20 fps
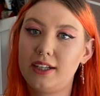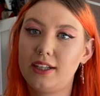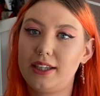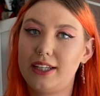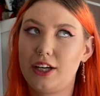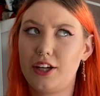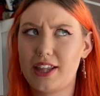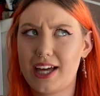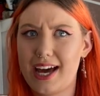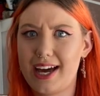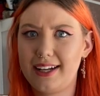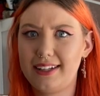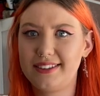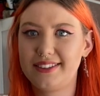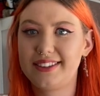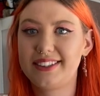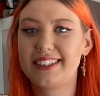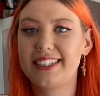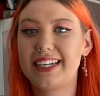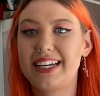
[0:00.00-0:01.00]
the other
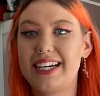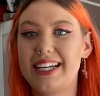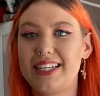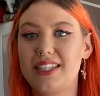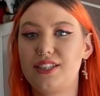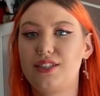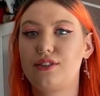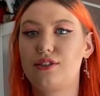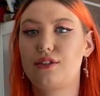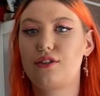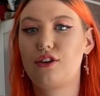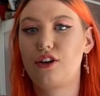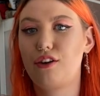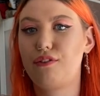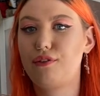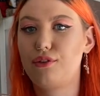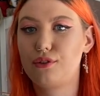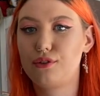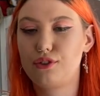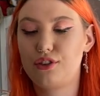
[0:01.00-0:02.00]
hands, is
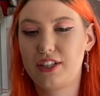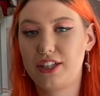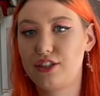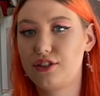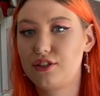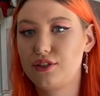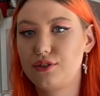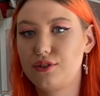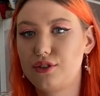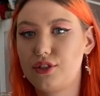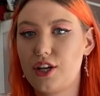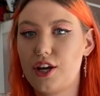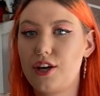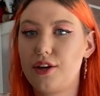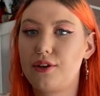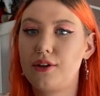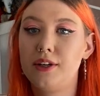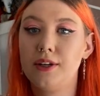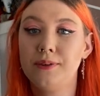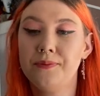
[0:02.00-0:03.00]
colourful, traditional, so
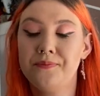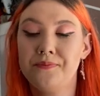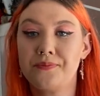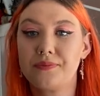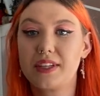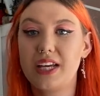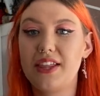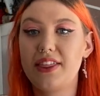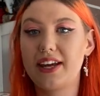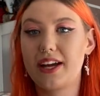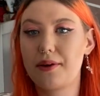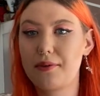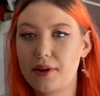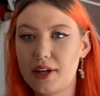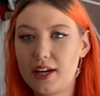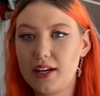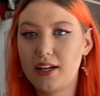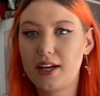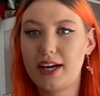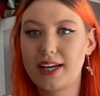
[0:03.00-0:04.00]
I think I'm
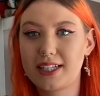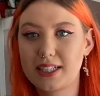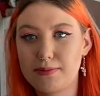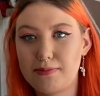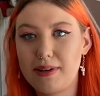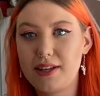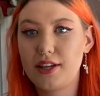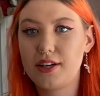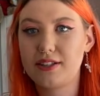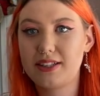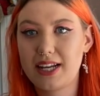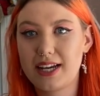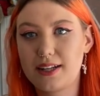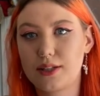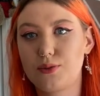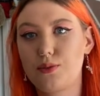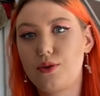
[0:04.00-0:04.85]
going to like split those legs.